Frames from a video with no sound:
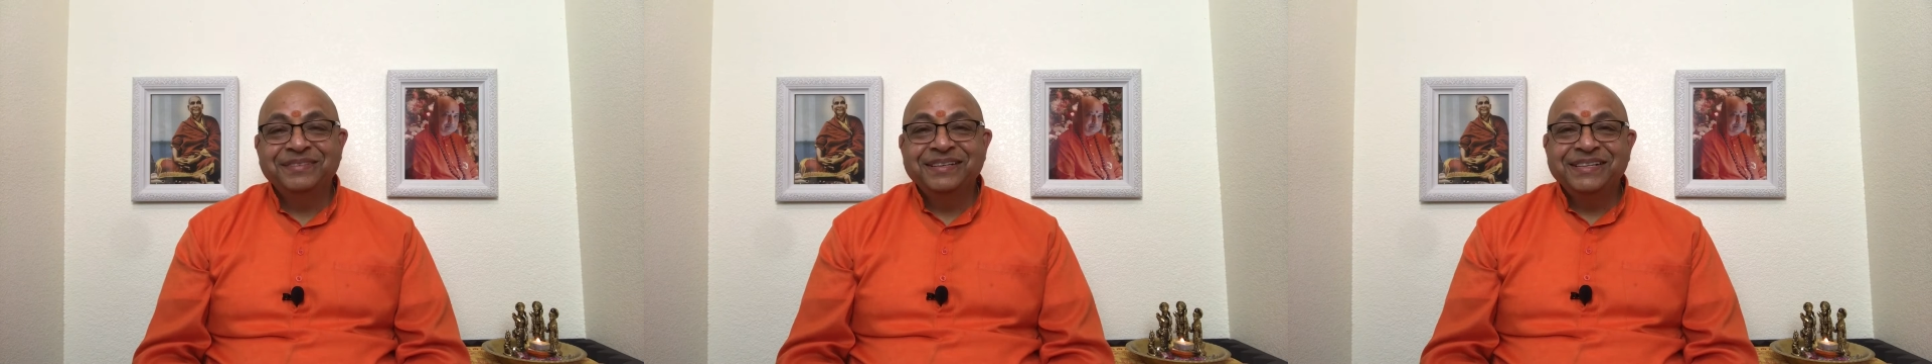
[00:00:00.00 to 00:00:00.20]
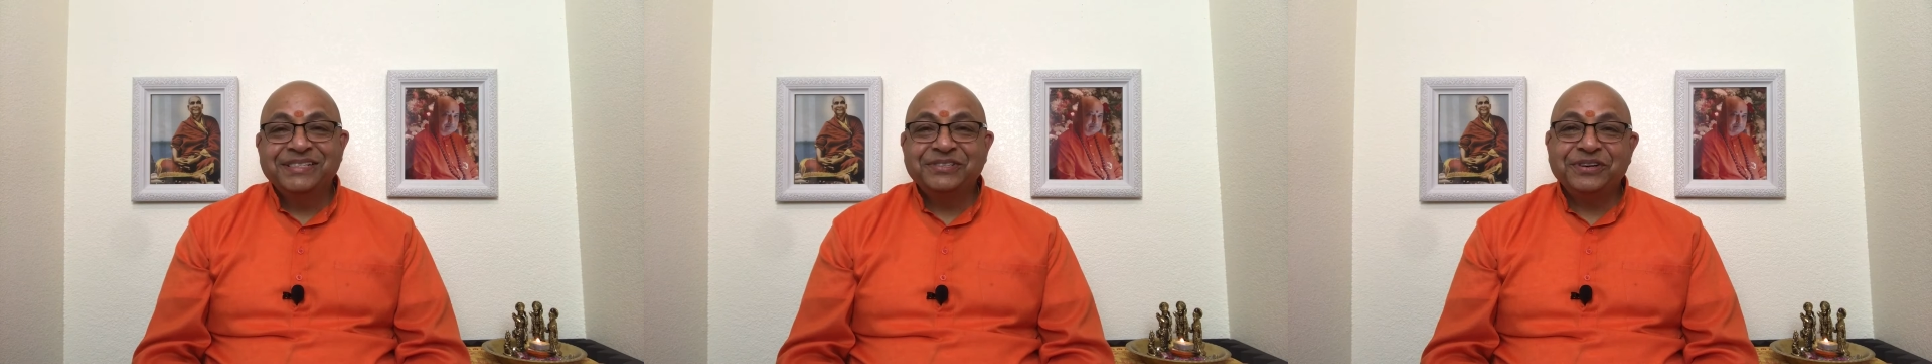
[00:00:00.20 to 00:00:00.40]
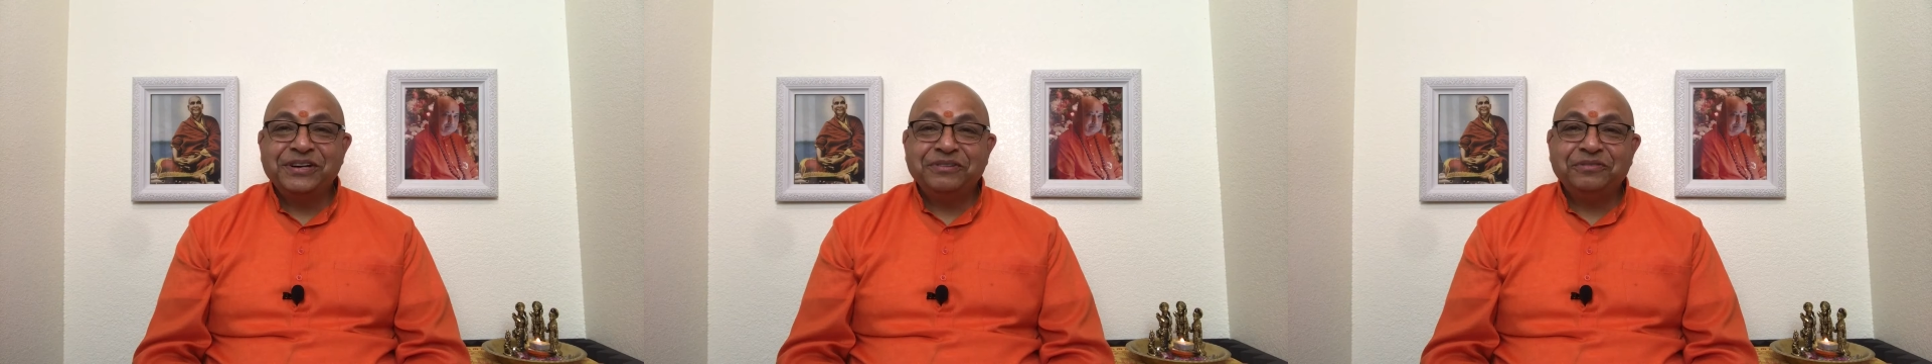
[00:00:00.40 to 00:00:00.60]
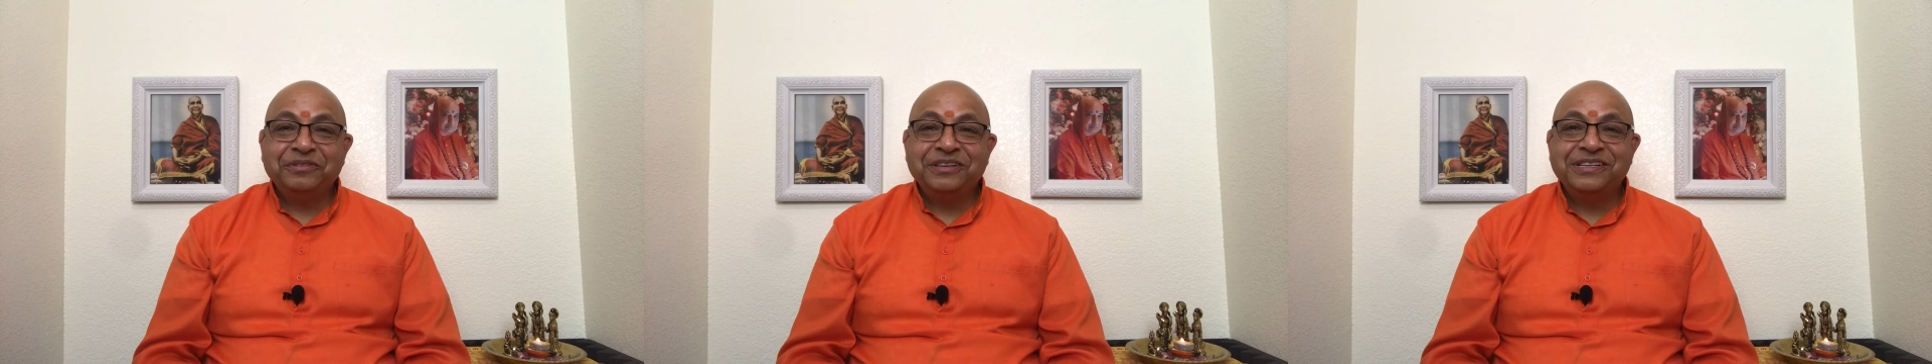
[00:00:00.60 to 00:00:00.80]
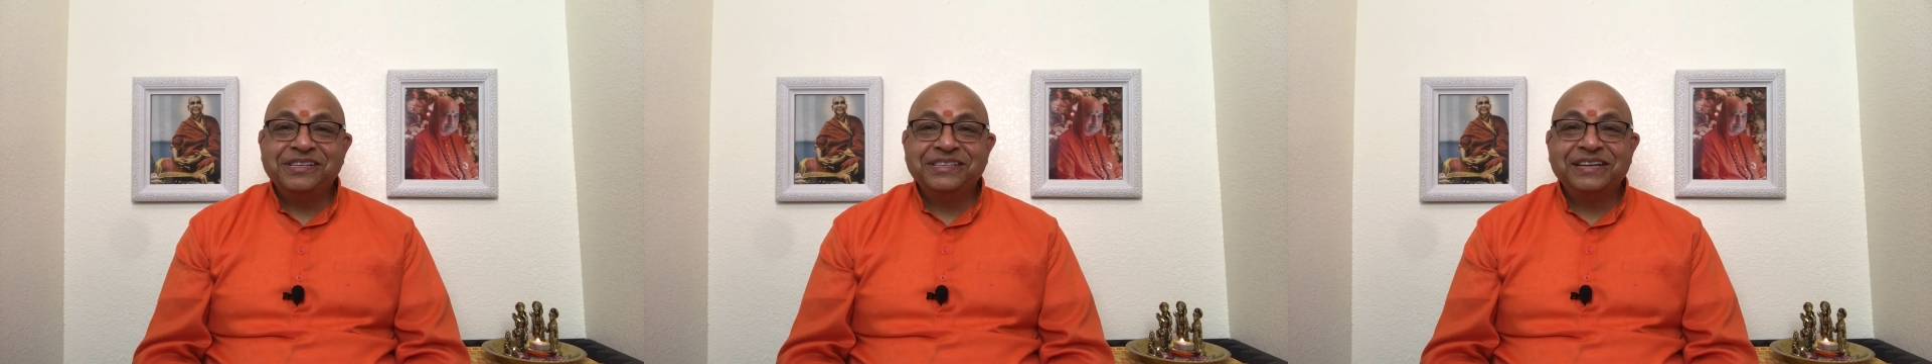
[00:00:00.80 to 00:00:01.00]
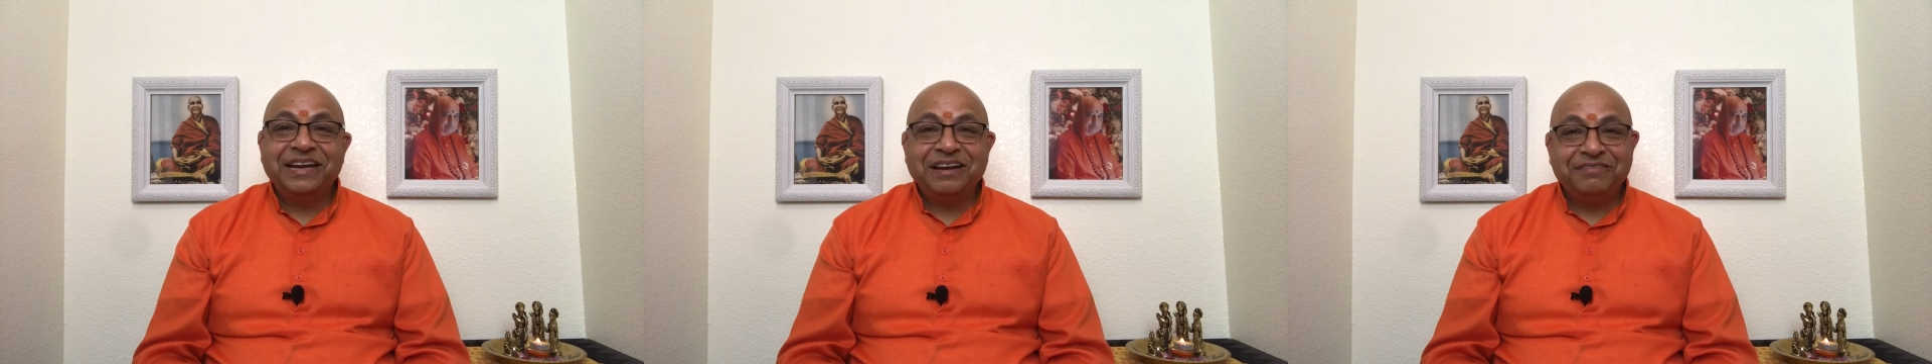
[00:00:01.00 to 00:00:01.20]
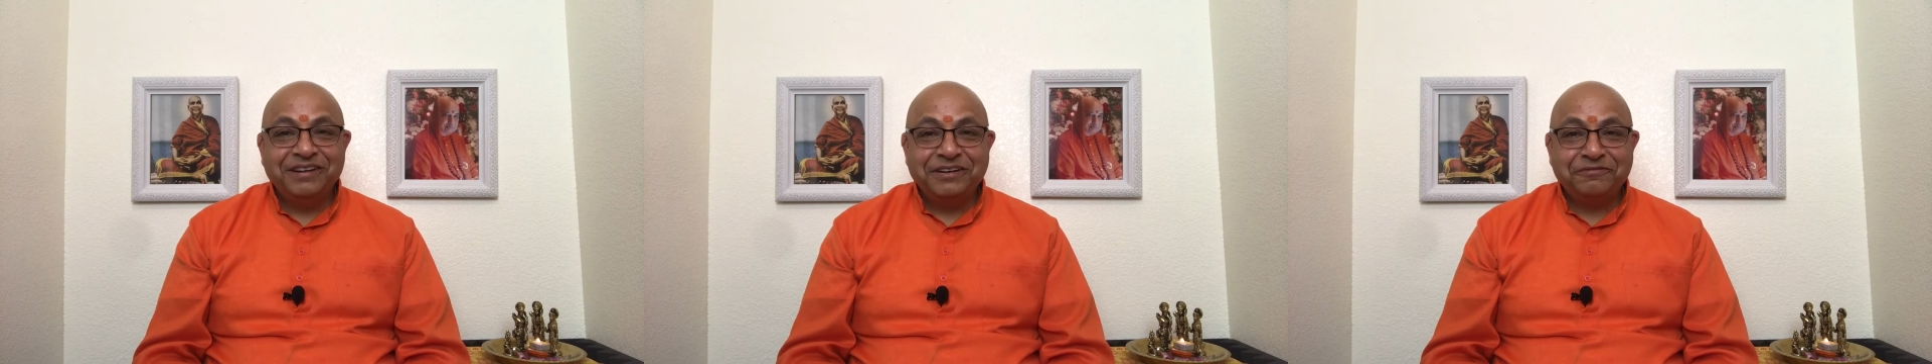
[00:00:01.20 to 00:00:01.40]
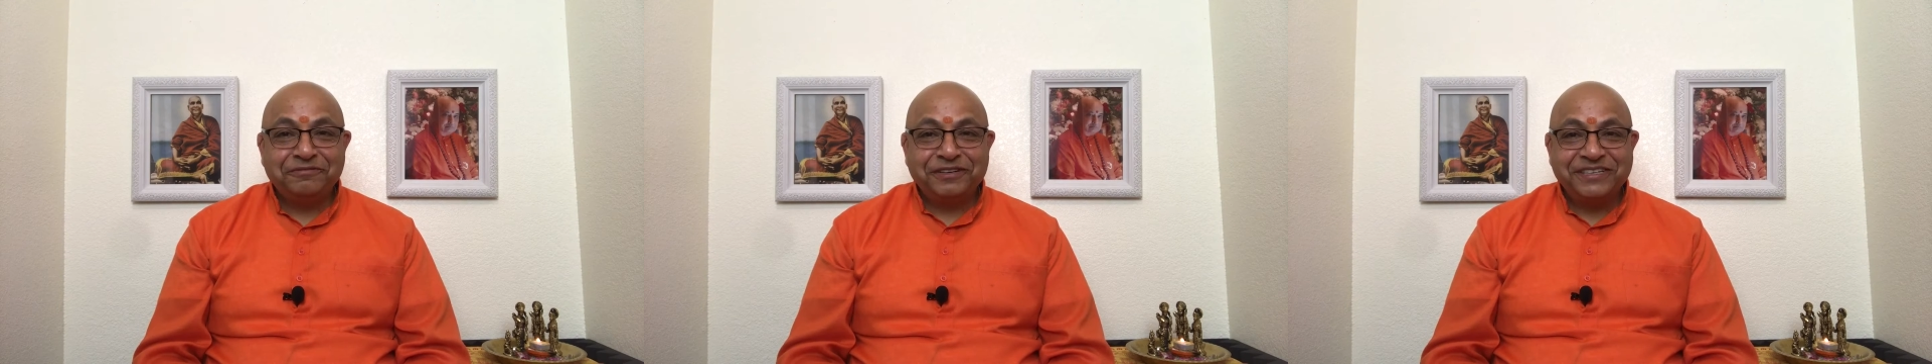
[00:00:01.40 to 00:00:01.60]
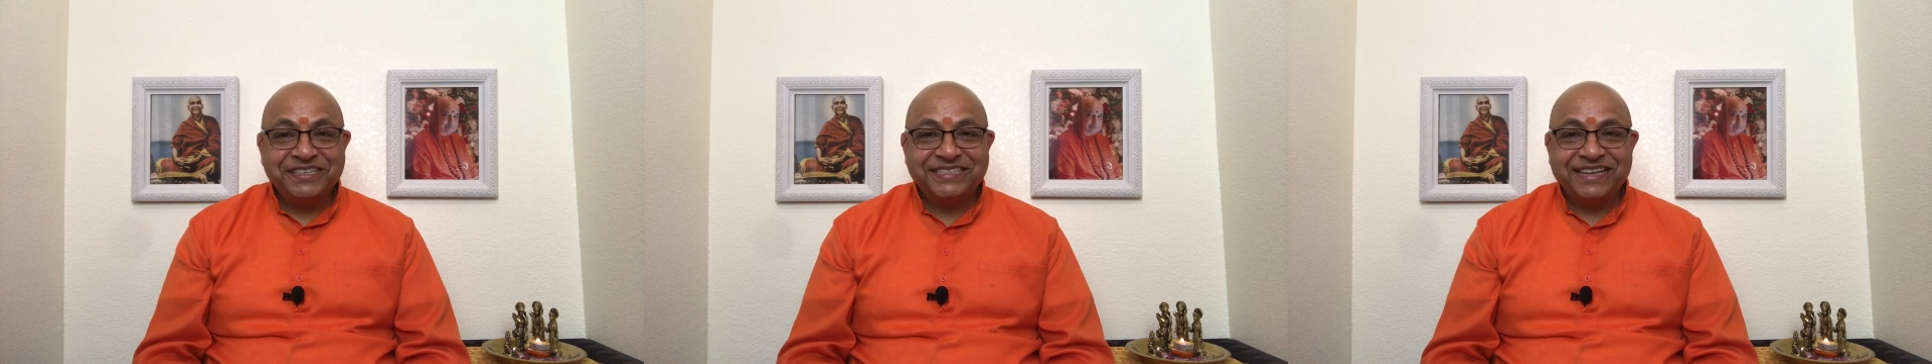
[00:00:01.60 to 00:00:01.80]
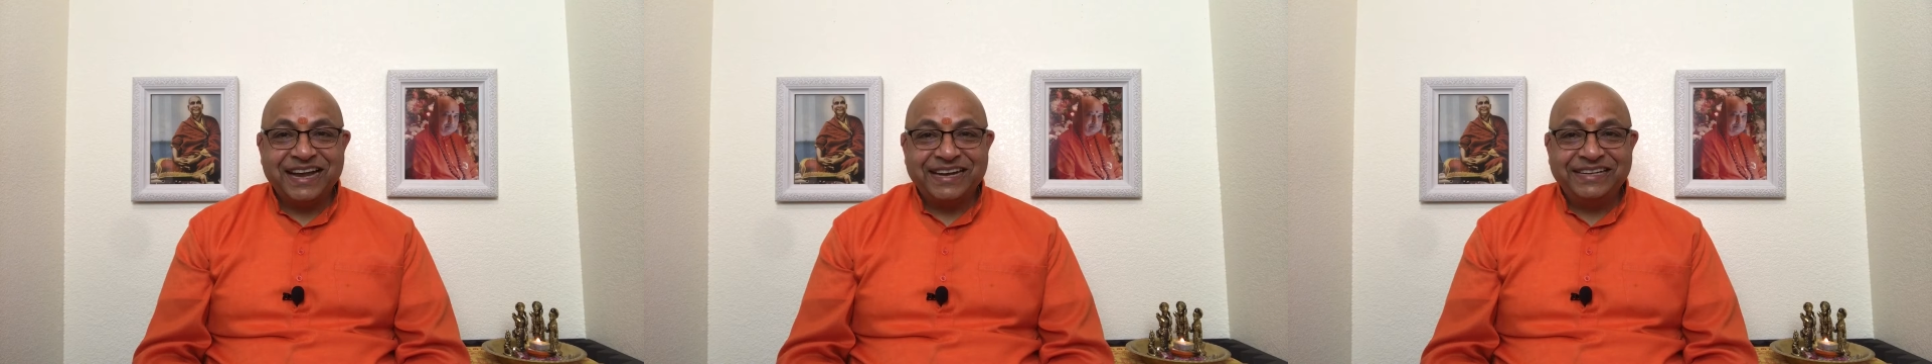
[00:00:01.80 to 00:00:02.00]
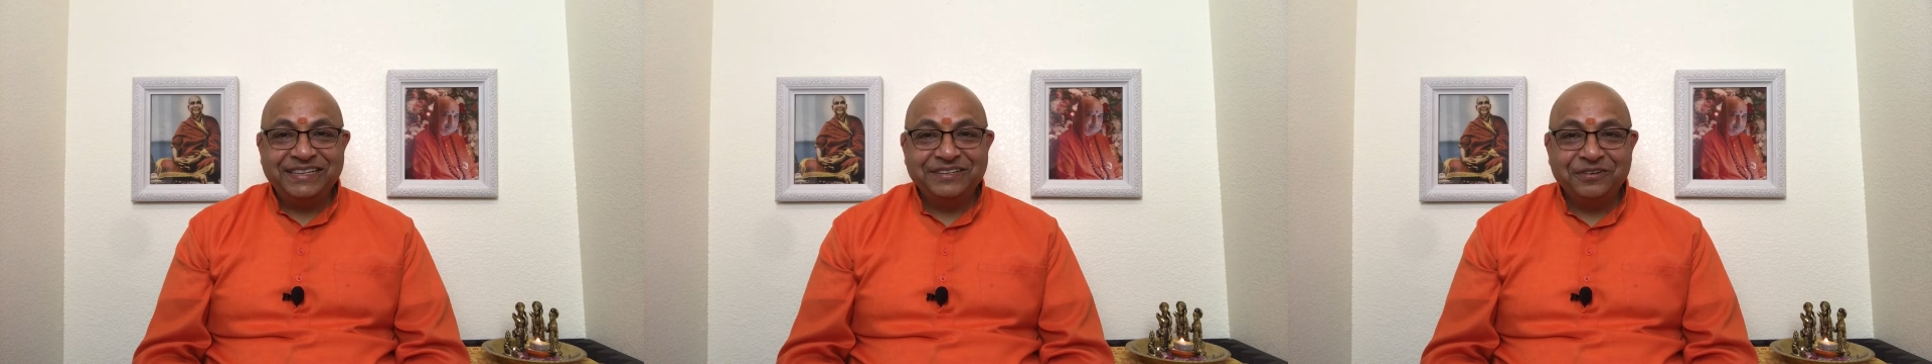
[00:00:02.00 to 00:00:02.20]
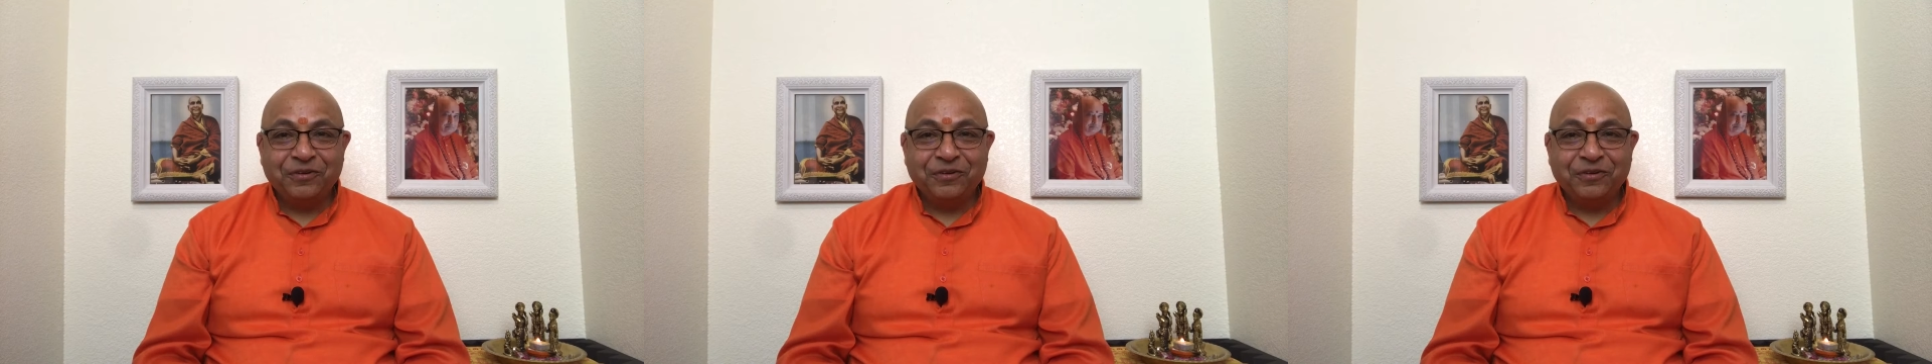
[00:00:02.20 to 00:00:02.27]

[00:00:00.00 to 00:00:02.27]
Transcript: So it was love at first sight,